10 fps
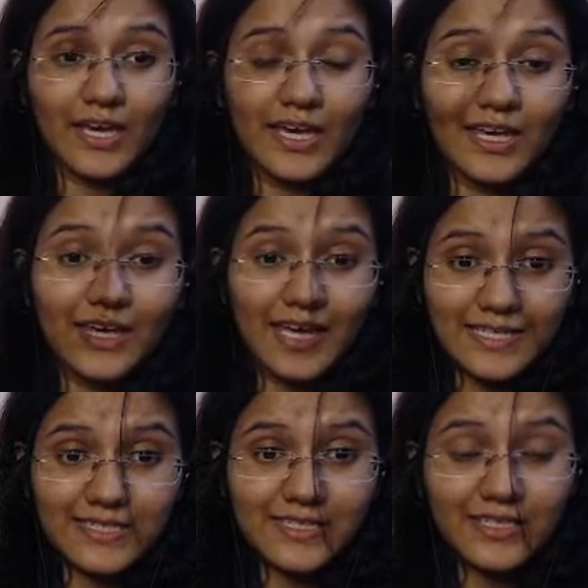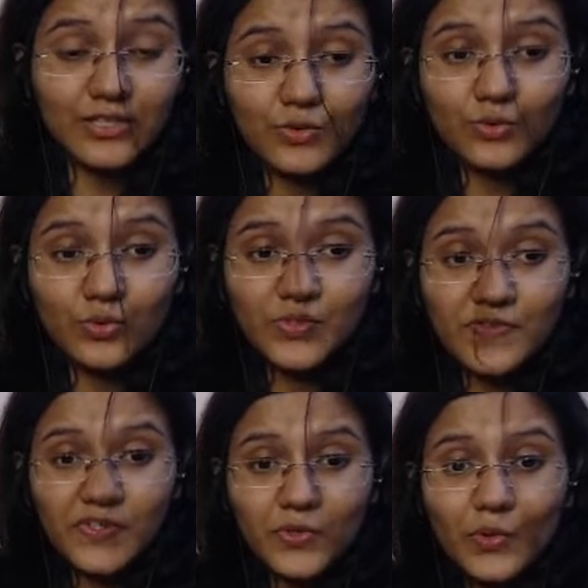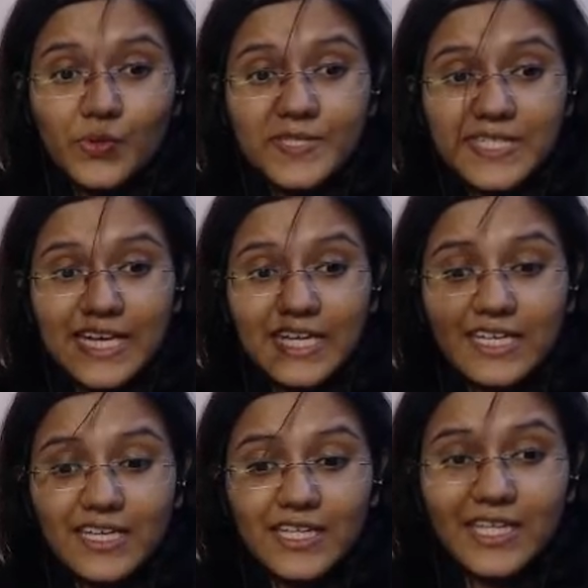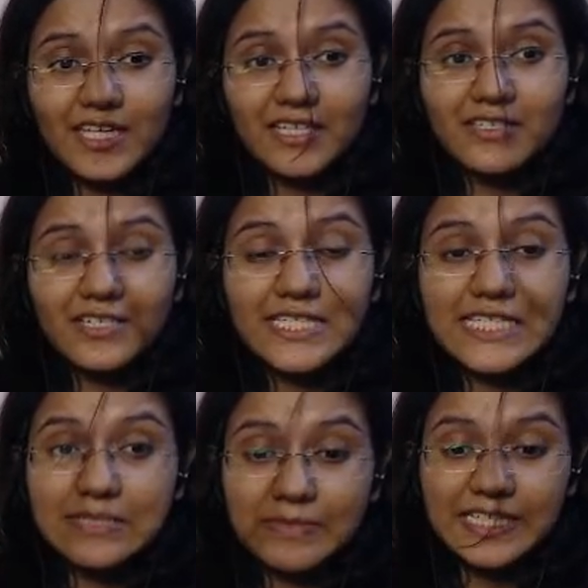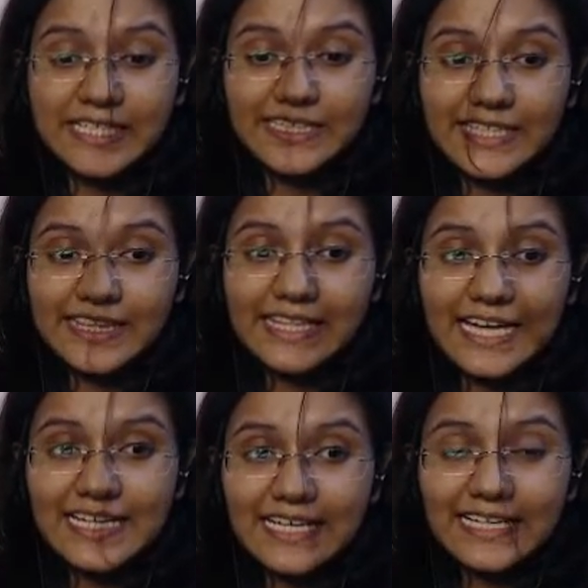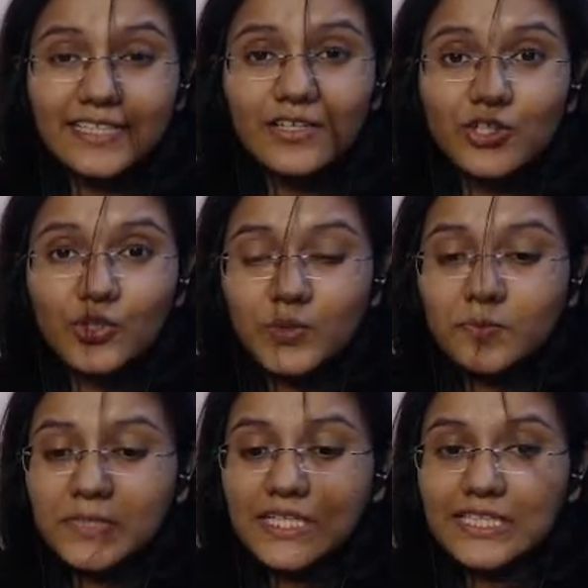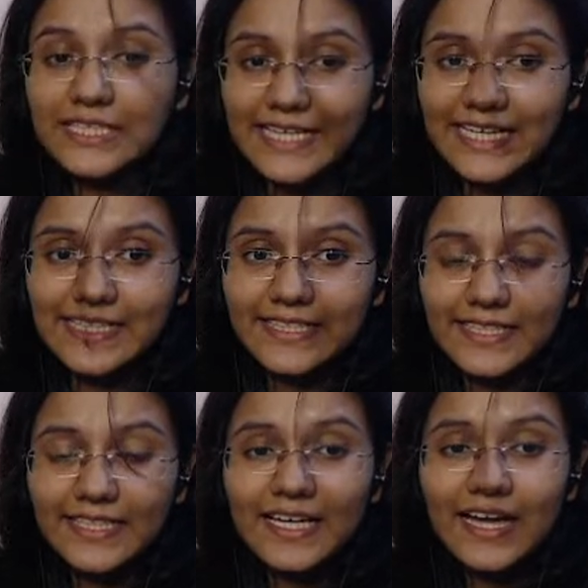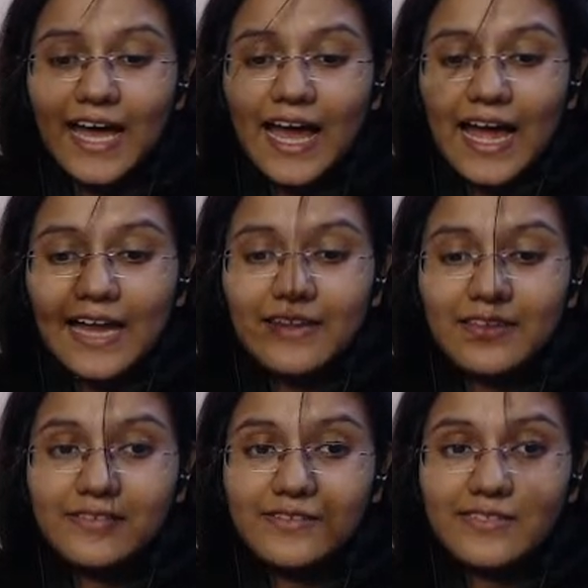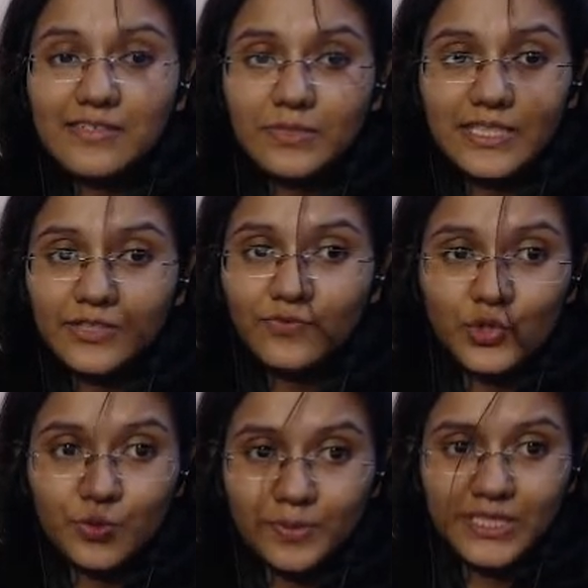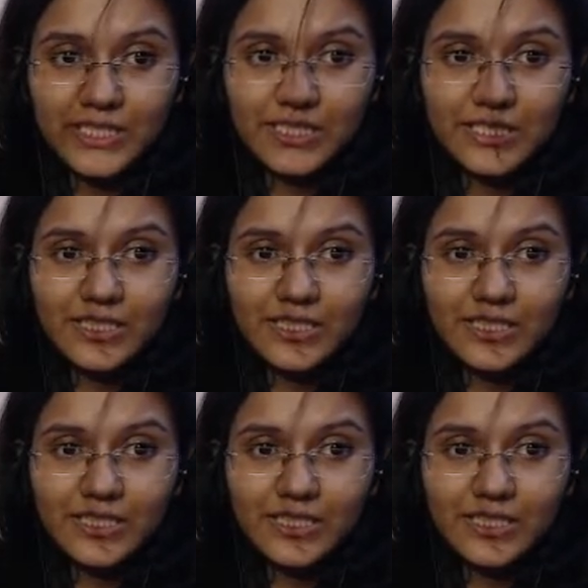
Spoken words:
Yes, to those of you who said there is a simile in that line, you would be correct. And the simile would be